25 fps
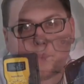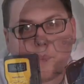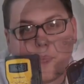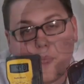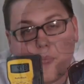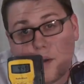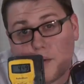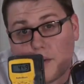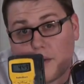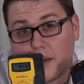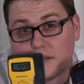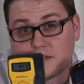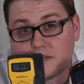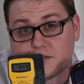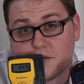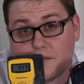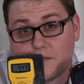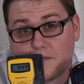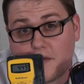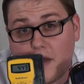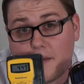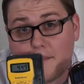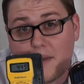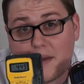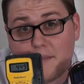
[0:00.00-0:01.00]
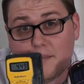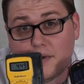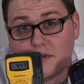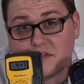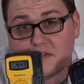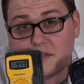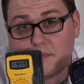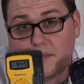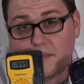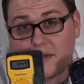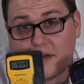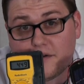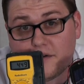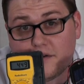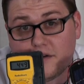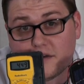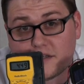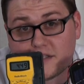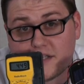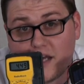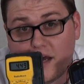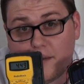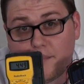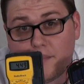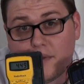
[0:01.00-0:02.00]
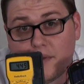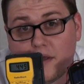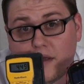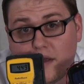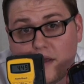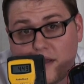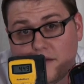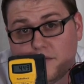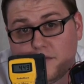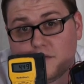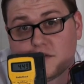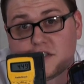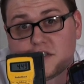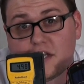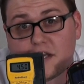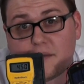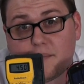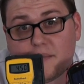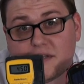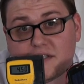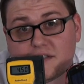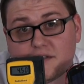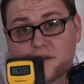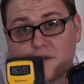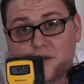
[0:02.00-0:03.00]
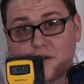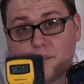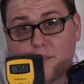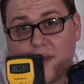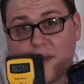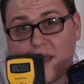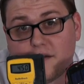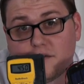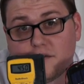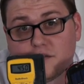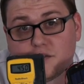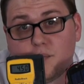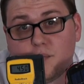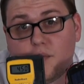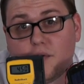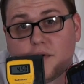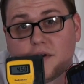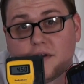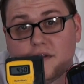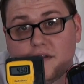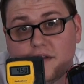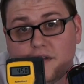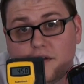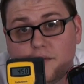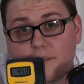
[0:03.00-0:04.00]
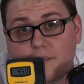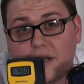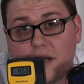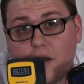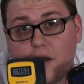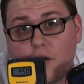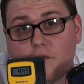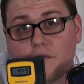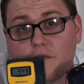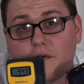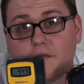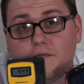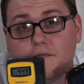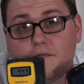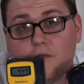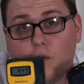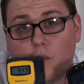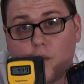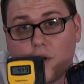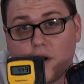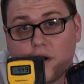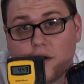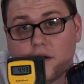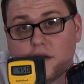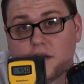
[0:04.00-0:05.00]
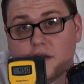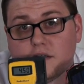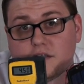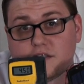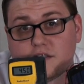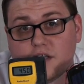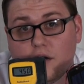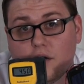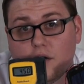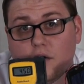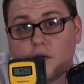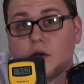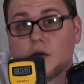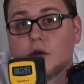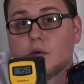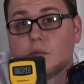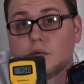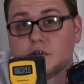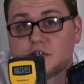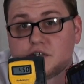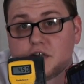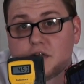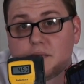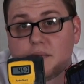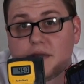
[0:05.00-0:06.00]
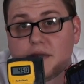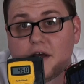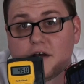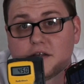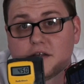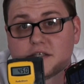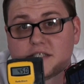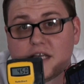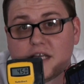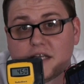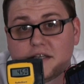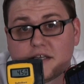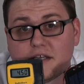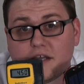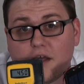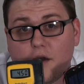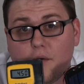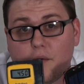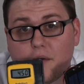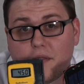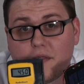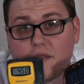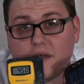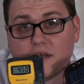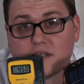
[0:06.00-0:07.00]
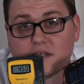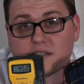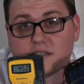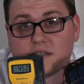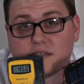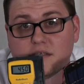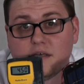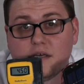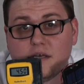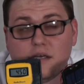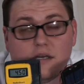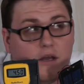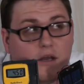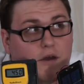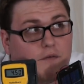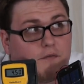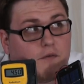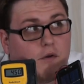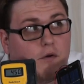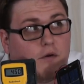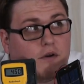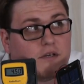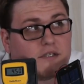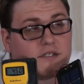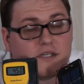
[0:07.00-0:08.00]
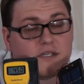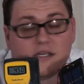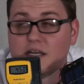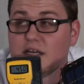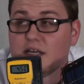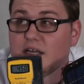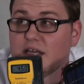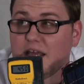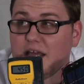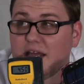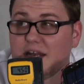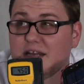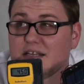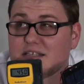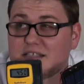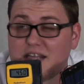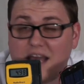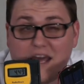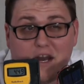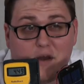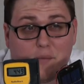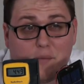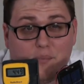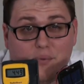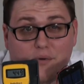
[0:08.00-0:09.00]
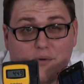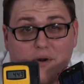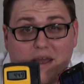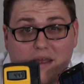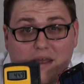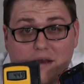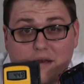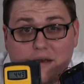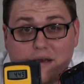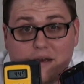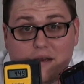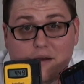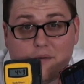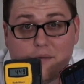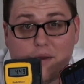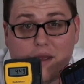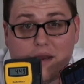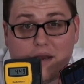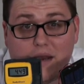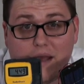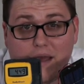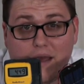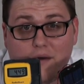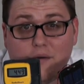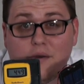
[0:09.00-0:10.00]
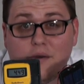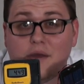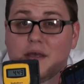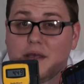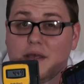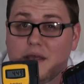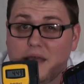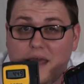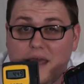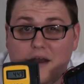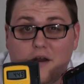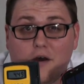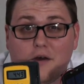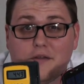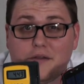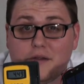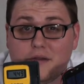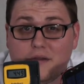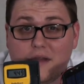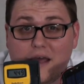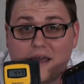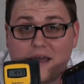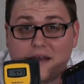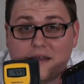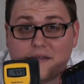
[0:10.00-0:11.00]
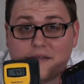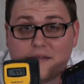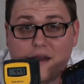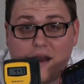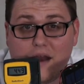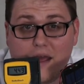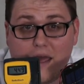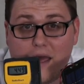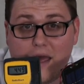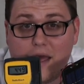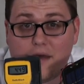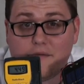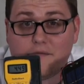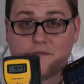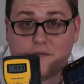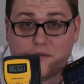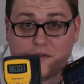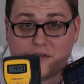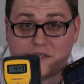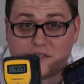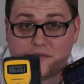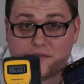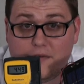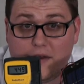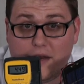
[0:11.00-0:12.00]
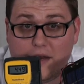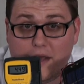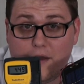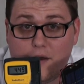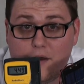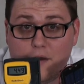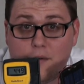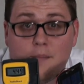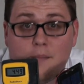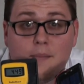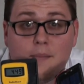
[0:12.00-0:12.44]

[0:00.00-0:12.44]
Okay, so I've got my multimeter hooked up, and it looks like my solar panel's pouring a little bit over four. So we should be all set to go with this. Now, of course, it is kind of bright in here right now, and all the lighting that I have for this video